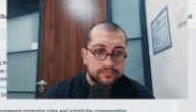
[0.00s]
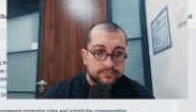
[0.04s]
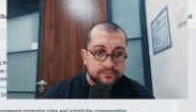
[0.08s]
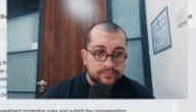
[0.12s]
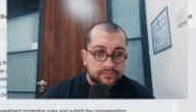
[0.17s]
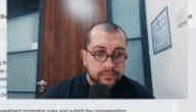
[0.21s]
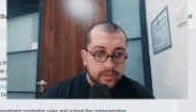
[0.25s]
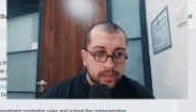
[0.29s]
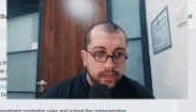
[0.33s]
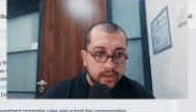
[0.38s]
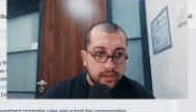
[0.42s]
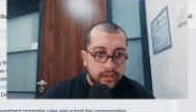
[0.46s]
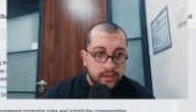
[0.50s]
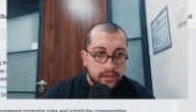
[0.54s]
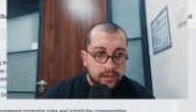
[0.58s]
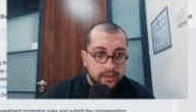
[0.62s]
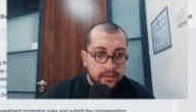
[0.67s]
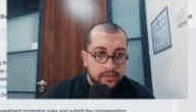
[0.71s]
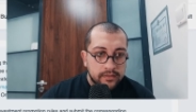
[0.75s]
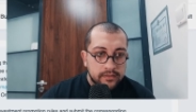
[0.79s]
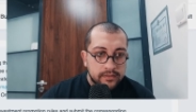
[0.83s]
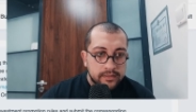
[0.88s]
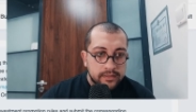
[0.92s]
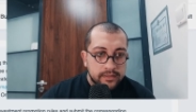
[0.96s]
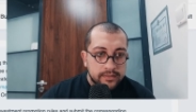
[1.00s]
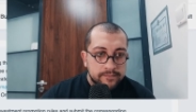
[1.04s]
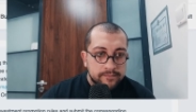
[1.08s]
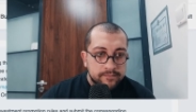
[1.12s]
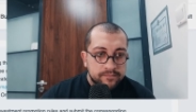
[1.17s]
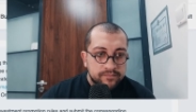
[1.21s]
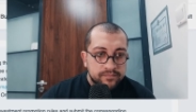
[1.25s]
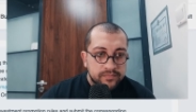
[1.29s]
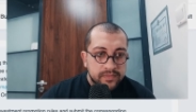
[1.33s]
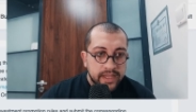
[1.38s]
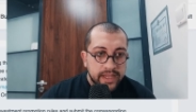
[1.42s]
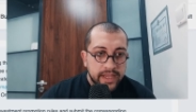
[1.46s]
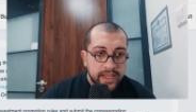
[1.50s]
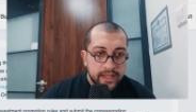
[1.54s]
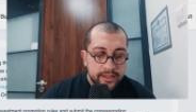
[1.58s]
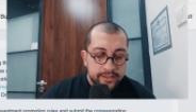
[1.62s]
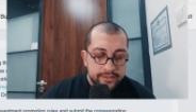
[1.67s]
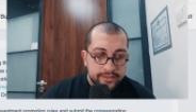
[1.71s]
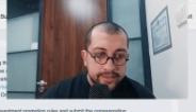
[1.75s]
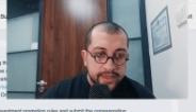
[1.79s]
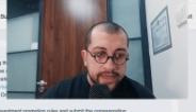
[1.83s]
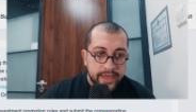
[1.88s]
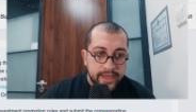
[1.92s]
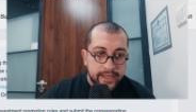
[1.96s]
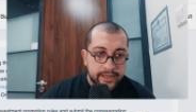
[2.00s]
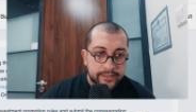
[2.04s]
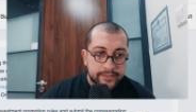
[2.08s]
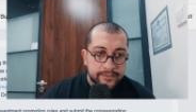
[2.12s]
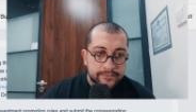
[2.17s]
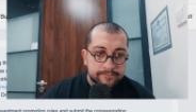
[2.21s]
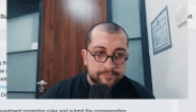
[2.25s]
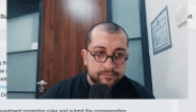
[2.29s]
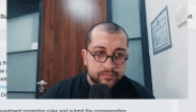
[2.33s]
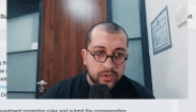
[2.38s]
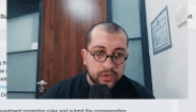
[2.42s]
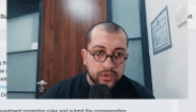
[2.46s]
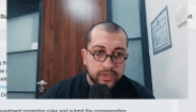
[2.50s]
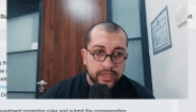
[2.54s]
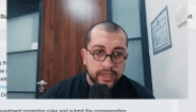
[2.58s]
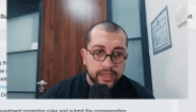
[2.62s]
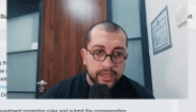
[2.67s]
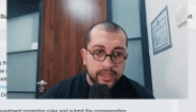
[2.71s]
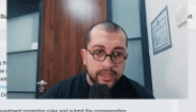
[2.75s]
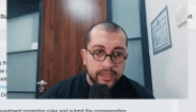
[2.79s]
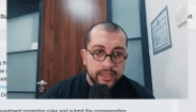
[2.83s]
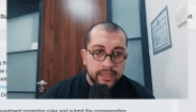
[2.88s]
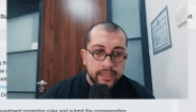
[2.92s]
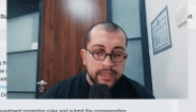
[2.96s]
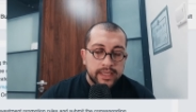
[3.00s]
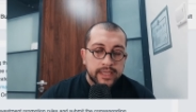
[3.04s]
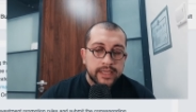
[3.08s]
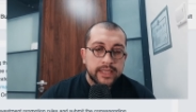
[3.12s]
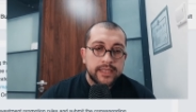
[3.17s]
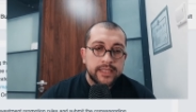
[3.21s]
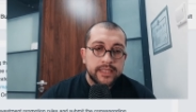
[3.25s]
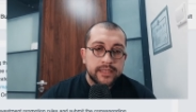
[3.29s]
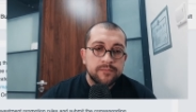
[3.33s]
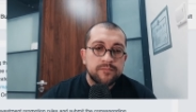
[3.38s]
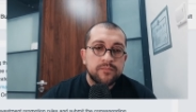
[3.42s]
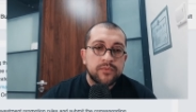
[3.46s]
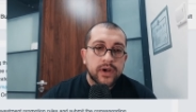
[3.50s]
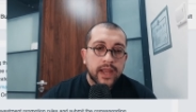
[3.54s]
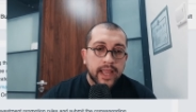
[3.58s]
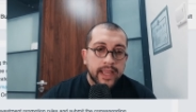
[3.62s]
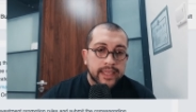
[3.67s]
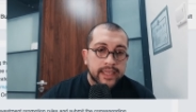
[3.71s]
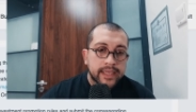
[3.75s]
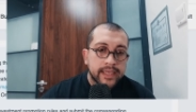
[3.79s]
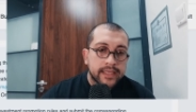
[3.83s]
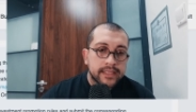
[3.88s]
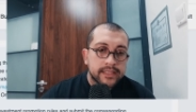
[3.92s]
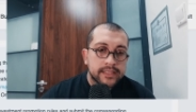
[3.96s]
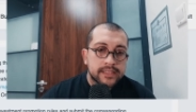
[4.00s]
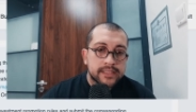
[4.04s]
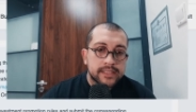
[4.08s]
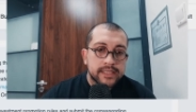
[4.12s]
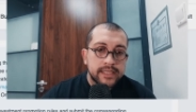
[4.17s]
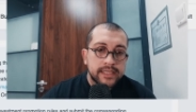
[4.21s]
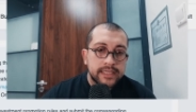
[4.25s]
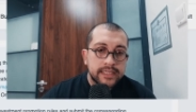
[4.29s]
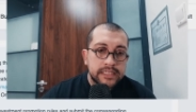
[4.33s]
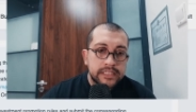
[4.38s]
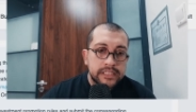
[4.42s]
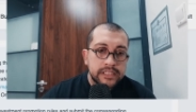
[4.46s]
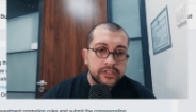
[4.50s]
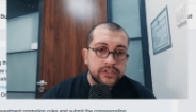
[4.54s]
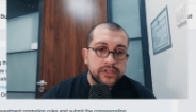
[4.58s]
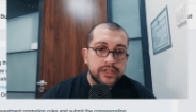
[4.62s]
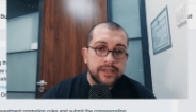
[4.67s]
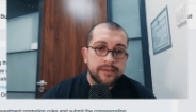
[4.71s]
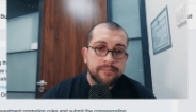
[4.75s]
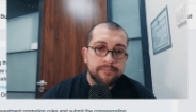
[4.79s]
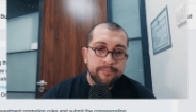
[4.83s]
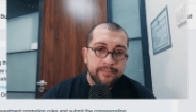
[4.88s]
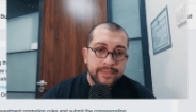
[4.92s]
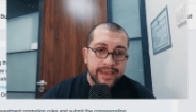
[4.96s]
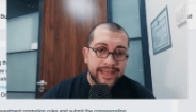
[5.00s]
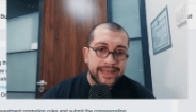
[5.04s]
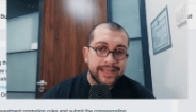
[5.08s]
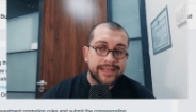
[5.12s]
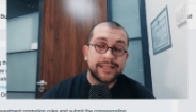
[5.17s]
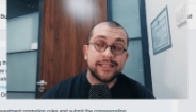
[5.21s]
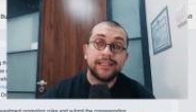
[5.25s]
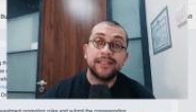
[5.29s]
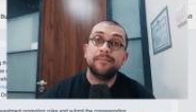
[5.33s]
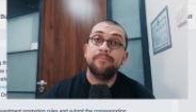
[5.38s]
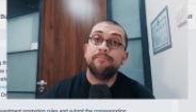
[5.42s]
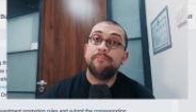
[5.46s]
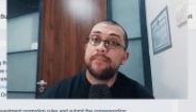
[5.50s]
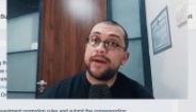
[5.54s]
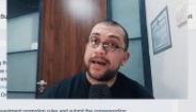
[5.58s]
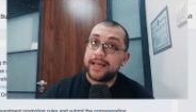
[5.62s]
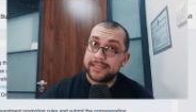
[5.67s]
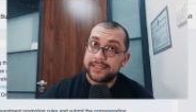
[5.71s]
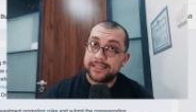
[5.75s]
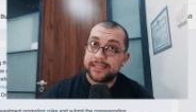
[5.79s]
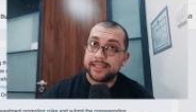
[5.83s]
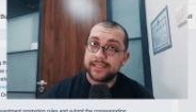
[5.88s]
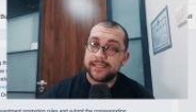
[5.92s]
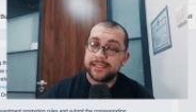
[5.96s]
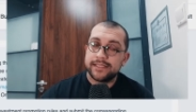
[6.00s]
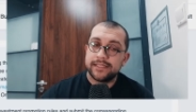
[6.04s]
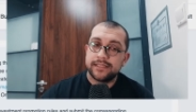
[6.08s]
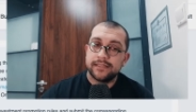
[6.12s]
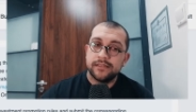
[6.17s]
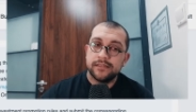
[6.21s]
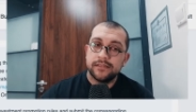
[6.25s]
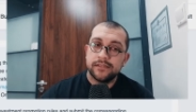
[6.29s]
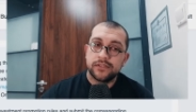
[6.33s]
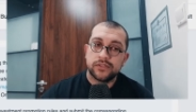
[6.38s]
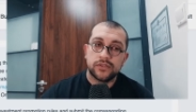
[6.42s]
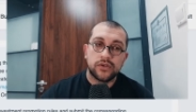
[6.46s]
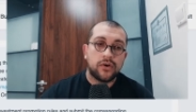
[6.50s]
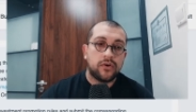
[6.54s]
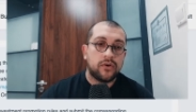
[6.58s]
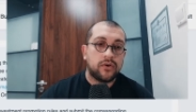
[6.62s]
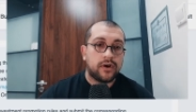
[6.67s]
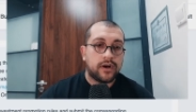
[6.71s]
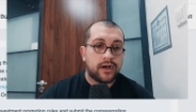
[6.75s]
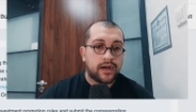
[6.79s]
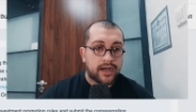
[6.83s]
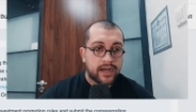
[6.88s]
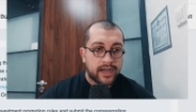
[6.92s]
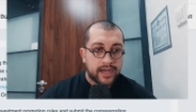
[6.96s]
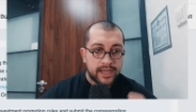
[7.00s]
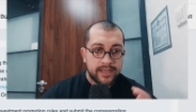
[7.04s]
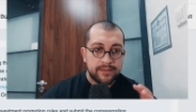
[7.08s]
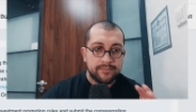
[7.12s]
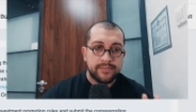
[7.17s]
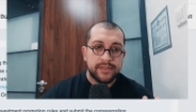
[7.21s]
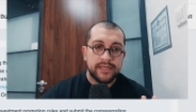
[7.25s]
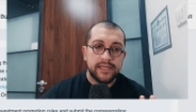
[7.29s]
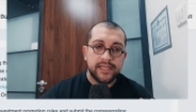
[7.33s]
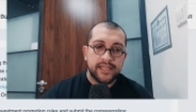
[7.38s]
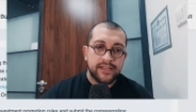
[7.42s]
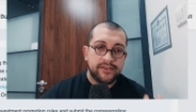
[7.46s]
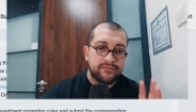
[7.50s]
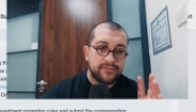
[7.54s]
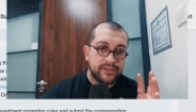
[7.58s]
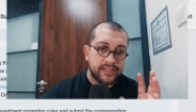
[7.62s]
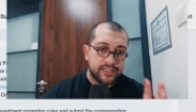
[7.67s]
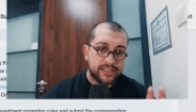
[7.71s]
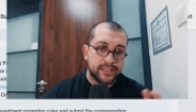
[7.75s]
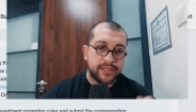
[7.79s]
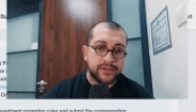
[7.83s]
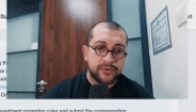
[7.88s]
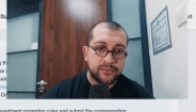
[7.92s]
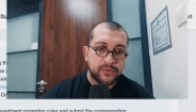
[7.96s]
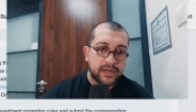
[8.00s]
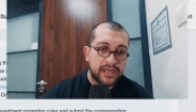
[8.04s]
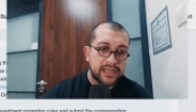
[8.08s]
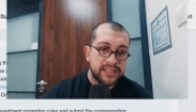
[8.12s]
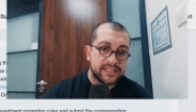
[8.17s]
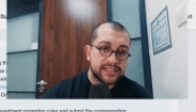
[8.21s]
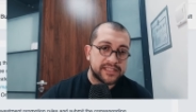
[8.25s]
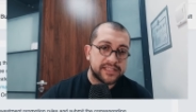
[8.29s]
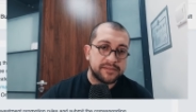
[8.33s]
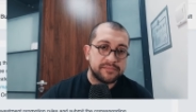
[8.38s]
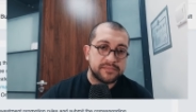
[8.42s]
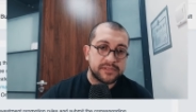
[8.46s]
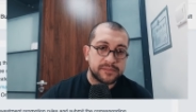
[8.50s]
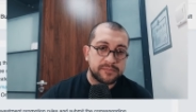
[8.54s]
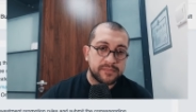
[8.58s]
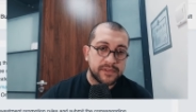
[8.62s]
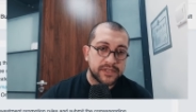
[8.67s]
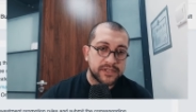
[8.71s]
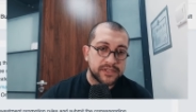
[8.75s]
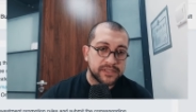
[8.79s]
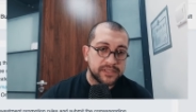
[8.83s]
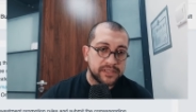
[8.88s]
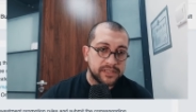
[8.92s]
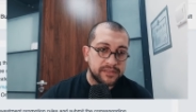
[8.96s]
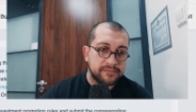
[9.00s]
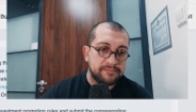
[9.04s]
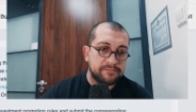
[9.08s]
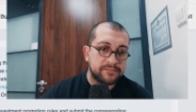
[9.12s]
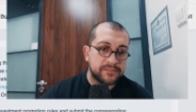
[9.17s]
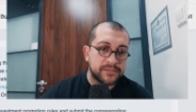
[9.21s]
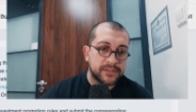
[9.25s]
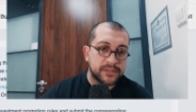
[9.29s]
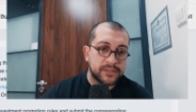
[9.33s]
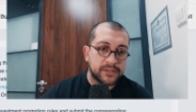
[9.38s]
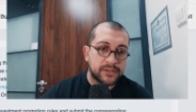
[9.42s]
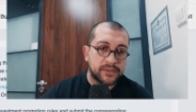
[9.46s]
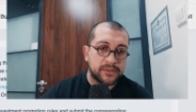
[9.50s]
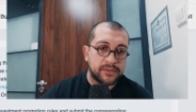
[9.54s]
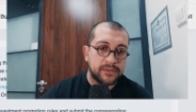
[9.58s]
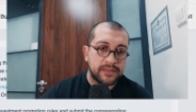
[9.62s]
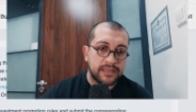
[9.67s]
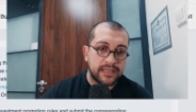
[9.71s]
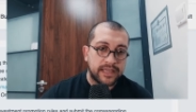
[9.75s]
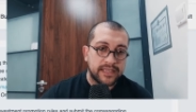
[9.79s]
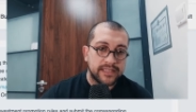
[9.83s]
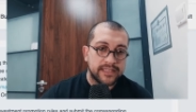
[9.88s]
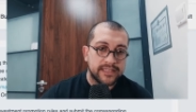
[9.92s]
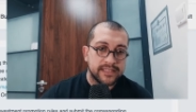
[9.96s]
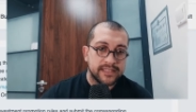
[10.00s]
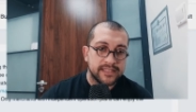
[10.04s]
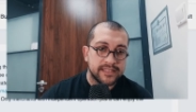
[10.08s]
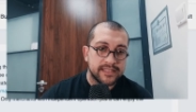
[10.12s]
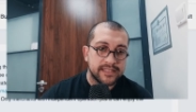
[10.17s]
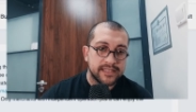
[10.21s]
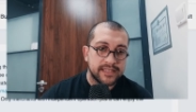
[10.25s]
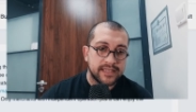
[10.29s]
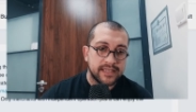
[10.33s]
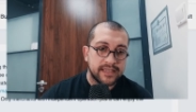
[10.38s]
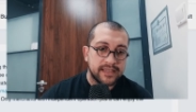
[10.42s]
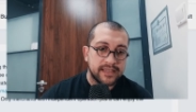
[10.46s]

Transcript: healthcare, okay, and in brackets, including medical masks. So I believe it requires some special licensing.